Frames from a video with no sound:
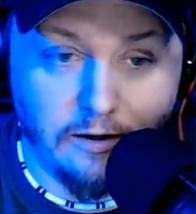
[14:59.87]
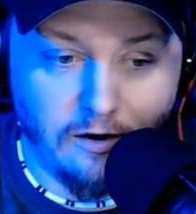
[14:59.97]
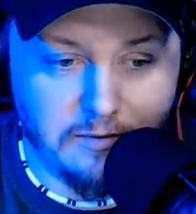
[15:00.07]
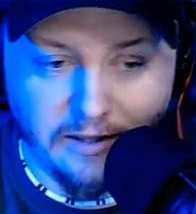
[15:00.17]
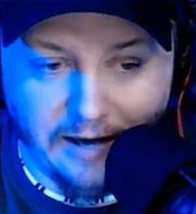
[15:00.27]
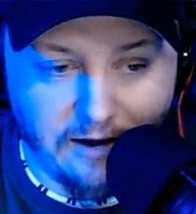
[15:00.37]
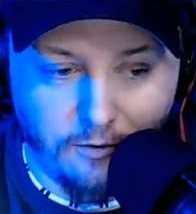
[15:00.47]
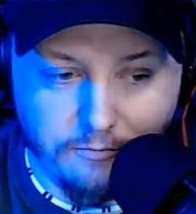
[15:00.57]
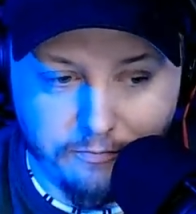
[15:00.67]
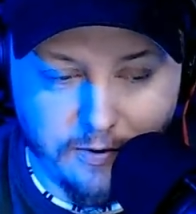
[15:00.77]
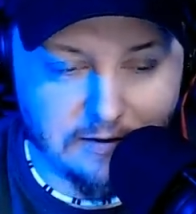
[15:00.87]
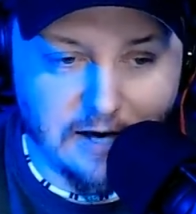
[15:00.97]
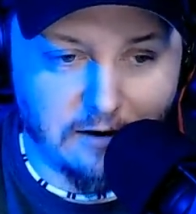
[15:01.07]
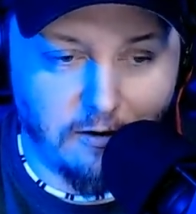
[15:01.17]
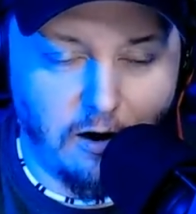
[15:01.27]
You know what I mean? Like, I don't think
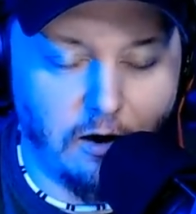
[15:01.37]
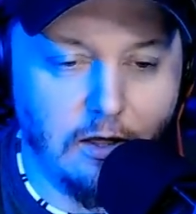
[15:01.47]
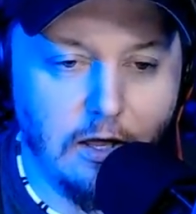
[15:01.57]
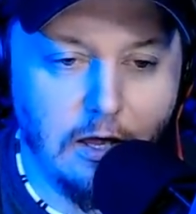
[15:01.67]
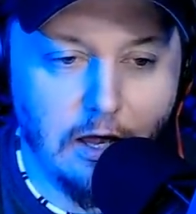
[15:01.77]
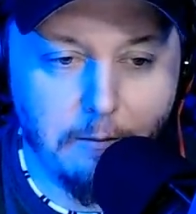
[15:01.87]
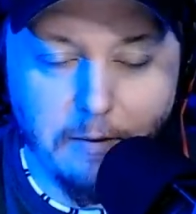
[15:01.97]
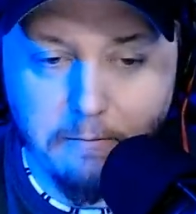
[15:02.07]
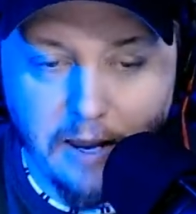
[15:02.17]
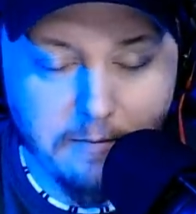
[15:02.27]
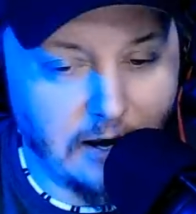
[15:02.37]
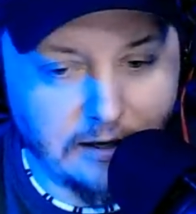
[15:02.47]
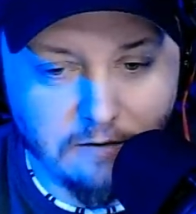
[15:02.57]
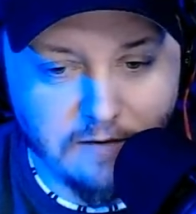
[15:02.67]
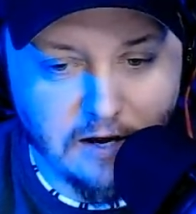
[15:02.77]
that at all. But maybe I conveyed it